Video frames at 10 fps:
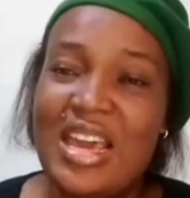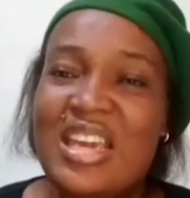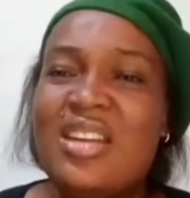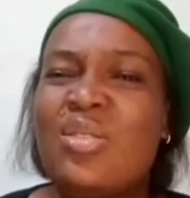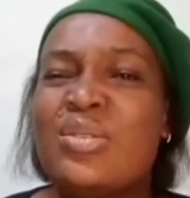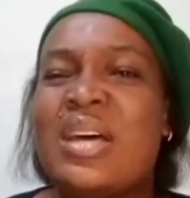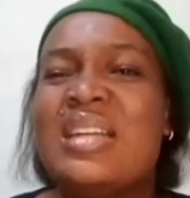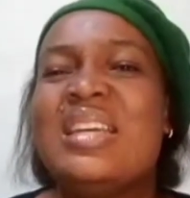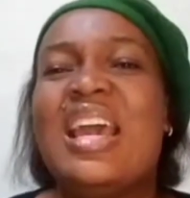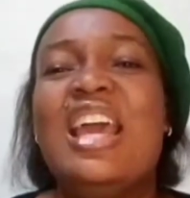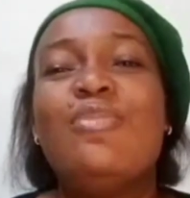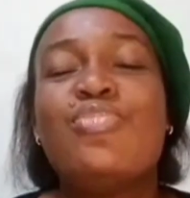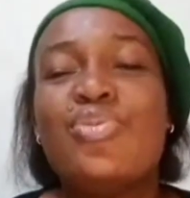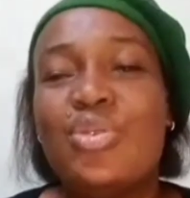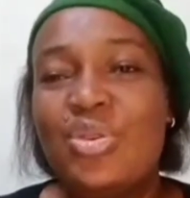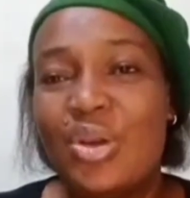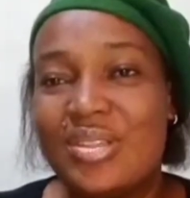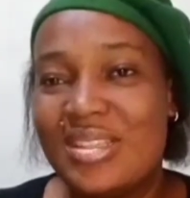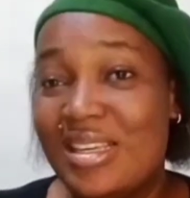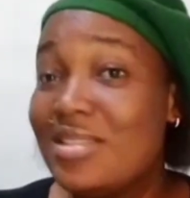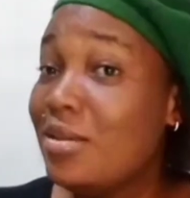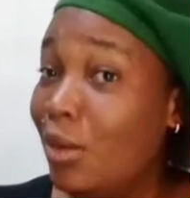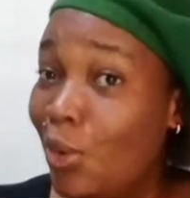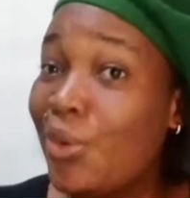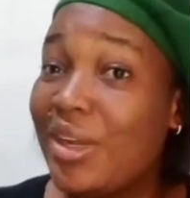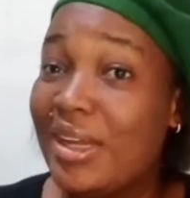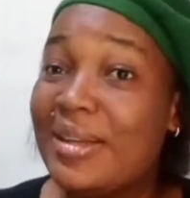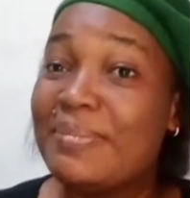He knows that the end product is glory.